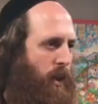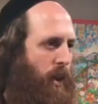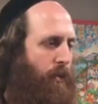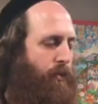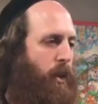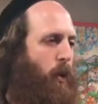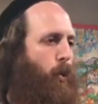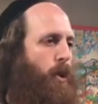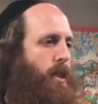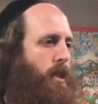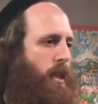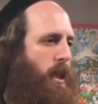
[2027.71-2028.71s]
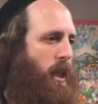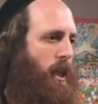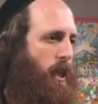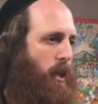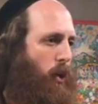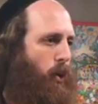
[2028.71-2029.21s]
if they were
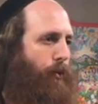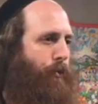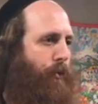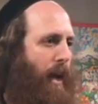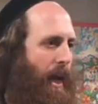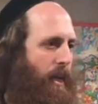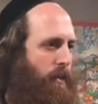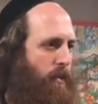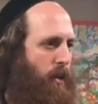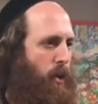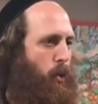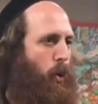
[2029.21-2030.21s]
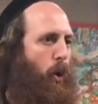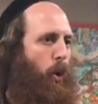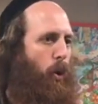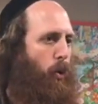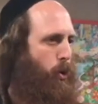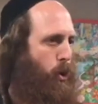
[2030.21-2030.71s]
skinny or fat,
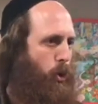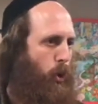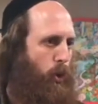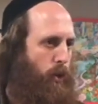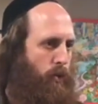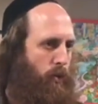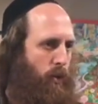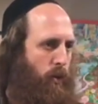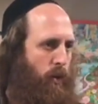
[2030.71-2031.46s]
tall or short.